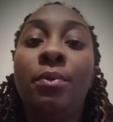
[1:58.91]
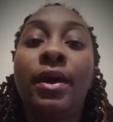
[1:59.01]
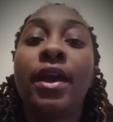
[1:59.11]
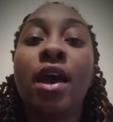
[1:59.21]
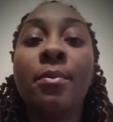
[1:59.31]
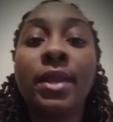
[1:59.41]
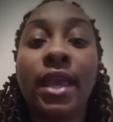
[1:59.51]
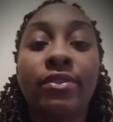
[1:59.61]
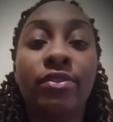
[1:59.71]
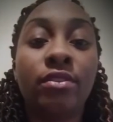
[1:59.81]

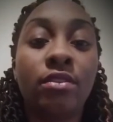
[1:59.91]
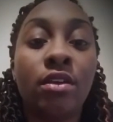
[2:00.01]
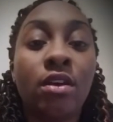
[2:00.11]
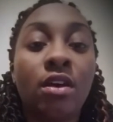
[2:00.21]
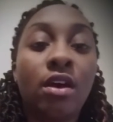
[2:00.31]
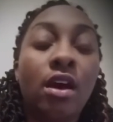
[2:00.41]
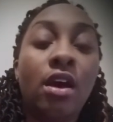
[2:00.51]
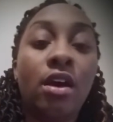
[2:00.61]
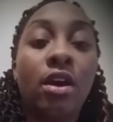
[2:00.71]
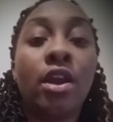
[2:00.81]
accommodate
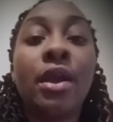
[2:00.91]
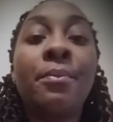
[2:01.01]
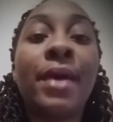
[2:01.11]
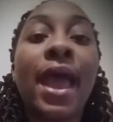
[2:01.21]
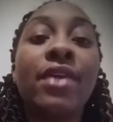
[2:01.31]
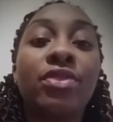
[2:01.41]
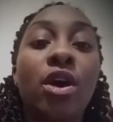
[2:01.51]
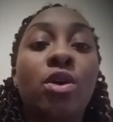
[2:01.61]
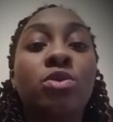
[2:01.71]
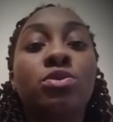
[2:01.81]
or combat
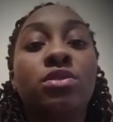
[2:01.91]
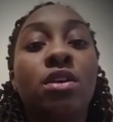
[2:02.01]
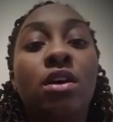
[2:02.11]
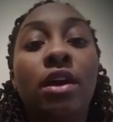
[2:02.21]
those